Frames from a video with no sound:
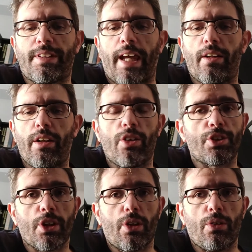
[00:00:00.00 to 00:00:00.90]
10
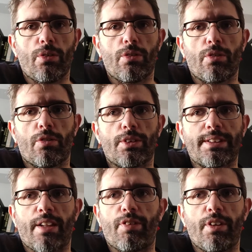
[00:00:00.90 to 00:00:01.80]
years ago,
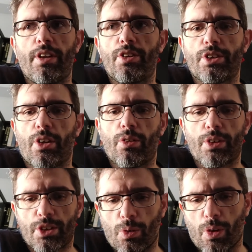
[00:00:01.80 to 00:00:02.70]
7 years ago,
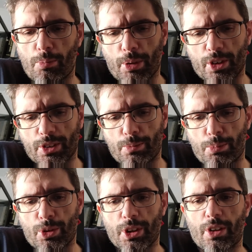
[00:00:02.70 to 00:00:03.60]
and so on, because
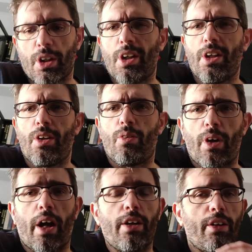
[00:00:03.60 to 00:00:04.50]
books are
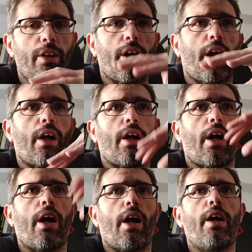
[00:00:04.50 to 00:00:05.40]
highly, uh,
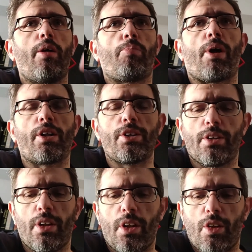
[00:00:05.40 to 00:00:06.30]
high apart
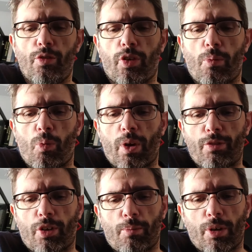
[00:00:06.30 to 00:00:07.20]
from one
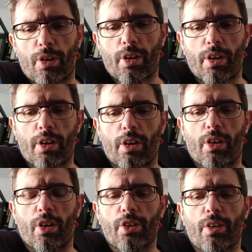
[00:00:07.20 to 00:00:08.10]
from uh,
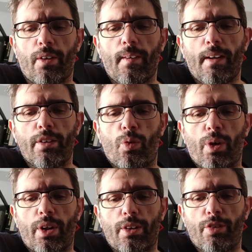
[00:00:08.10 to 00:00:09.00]
another. The
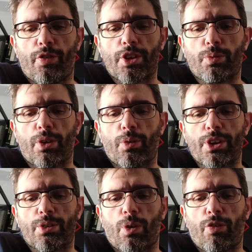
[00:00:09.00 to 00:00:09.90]
one, the first one
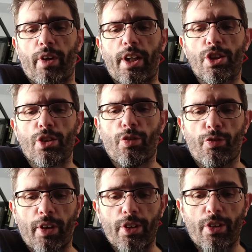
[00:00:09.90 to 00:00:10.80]
was Wolfsangel,
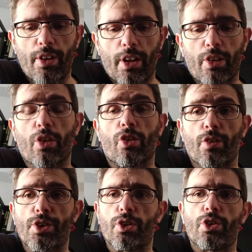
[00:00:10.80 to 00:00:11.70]
Fenrir, and Lord
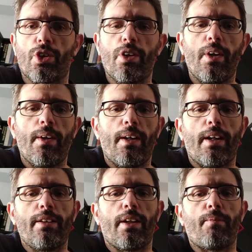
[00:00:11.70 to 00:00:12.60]
of Slaughter,
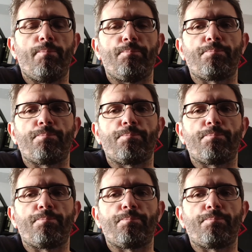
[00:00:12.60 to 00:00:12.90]
and then